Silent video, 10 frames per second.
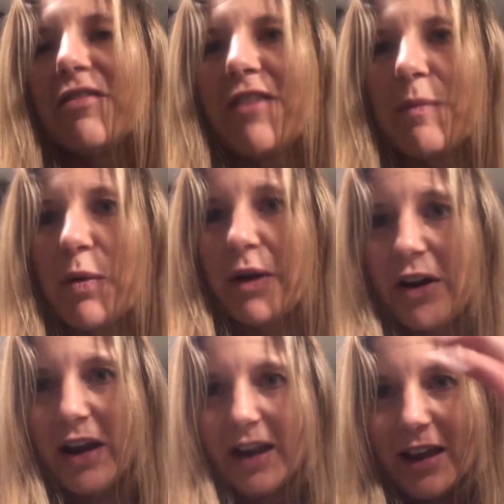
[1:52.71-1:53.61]

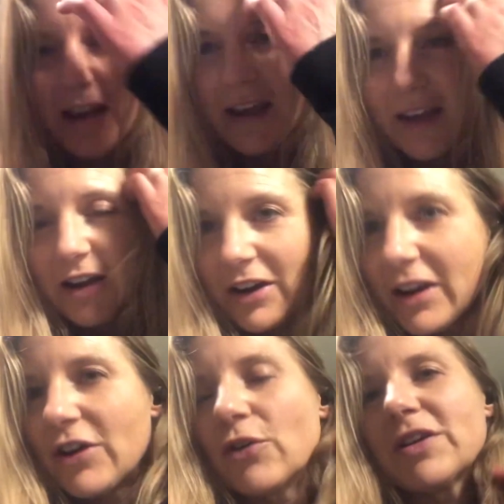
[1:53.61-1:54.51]
February here
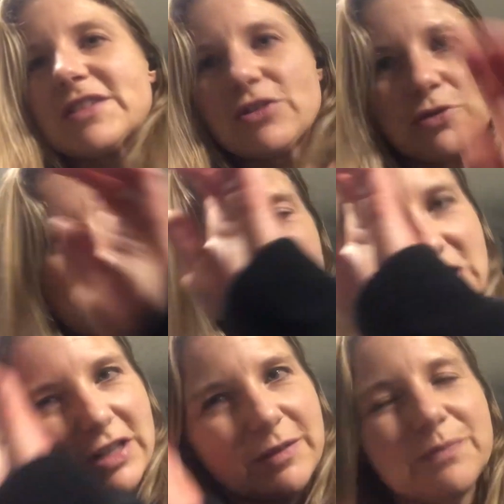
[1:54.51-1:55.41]
in North Central
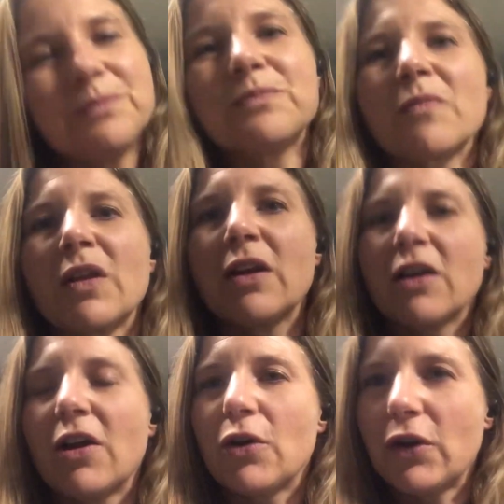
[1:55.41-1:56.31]
Washington.
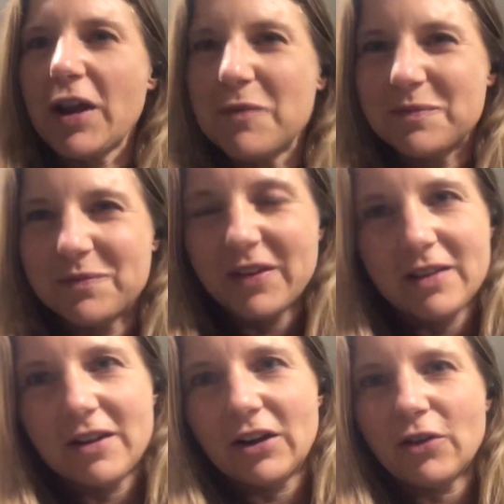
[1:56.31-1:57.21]
Okay,
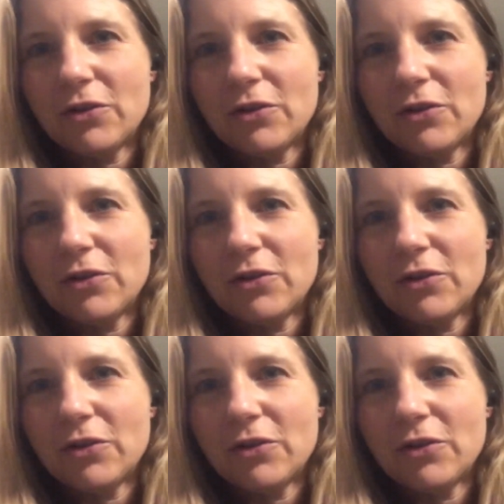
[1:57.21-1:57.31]
there you